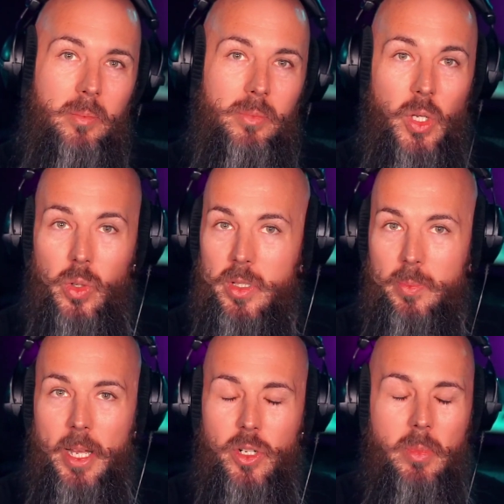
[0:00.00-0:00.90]
You could
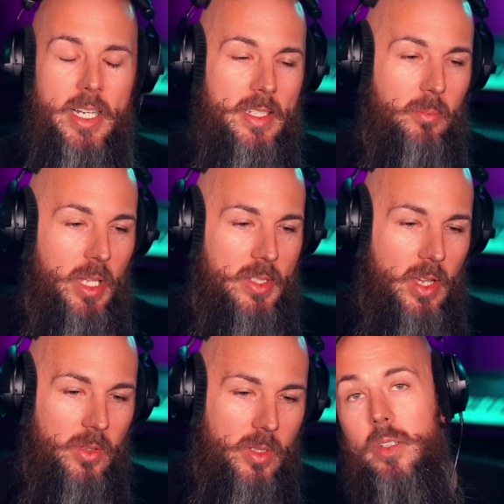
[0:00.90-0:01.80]
spend your money someplace
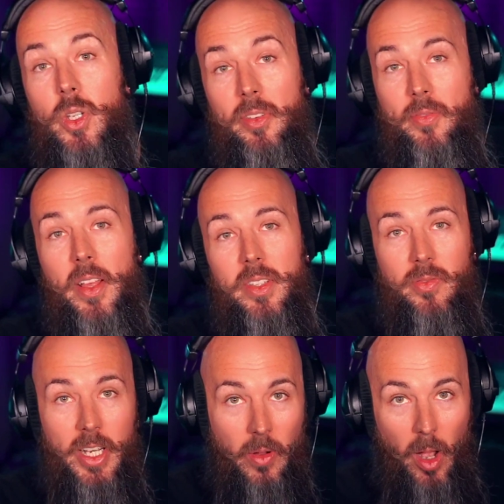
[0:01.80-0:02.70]
else. So if you found this
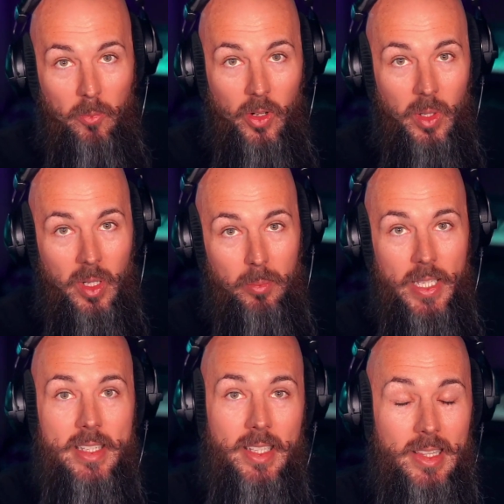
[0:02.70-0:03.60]
video helpful,
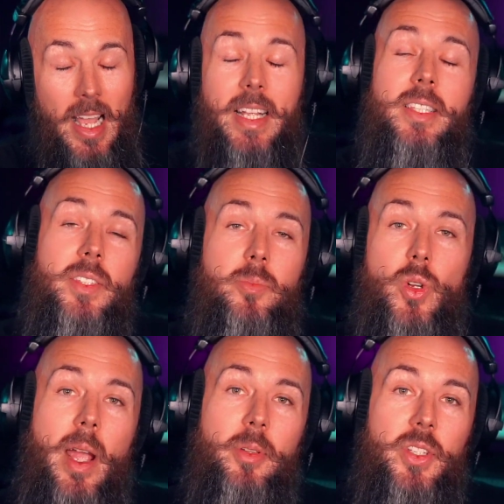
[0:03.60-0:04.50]
please like and
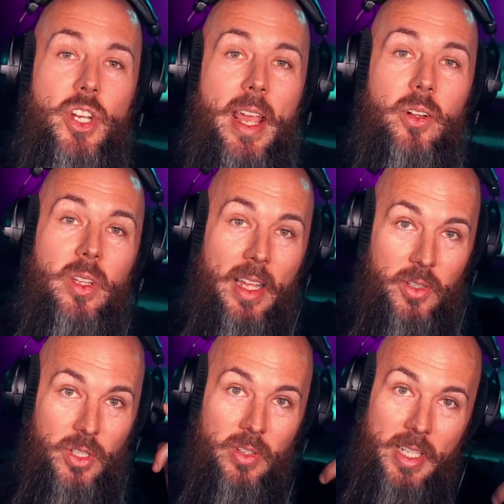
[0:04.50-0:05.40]
subscribe to the channel, and I'll
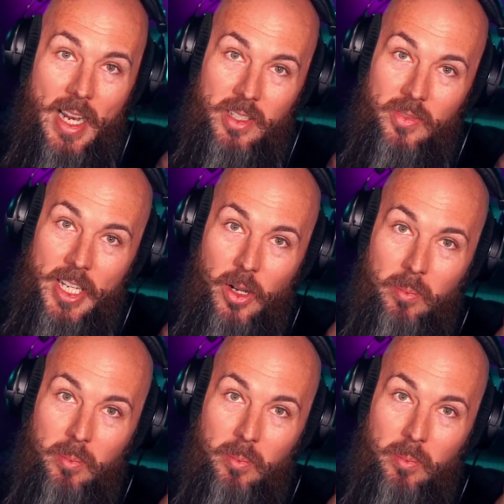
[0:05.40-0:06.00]
see you in the next video.